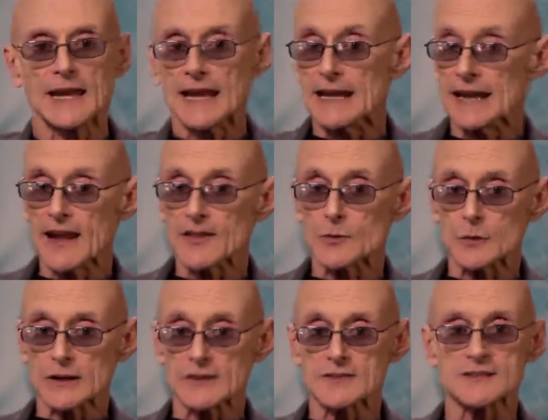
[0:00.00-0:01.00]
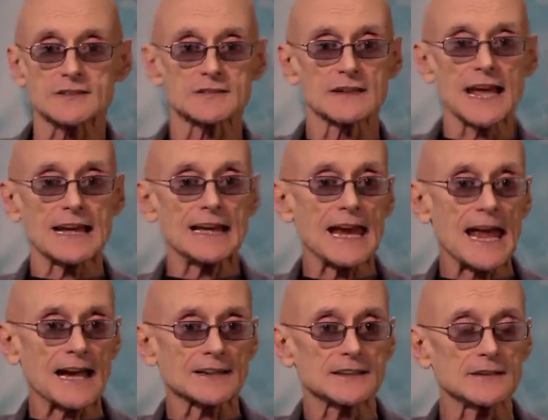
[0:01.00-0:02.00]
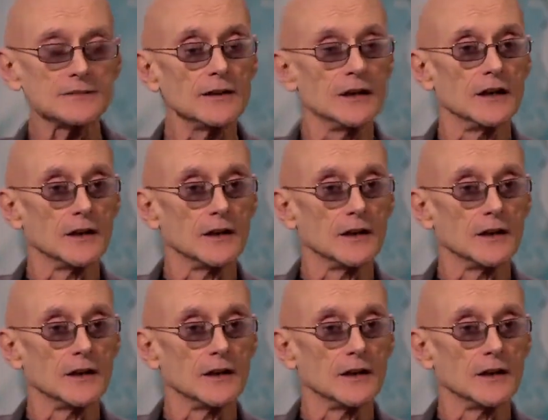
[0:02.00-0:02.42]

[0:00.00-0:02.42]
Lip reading: In other words, an inactive,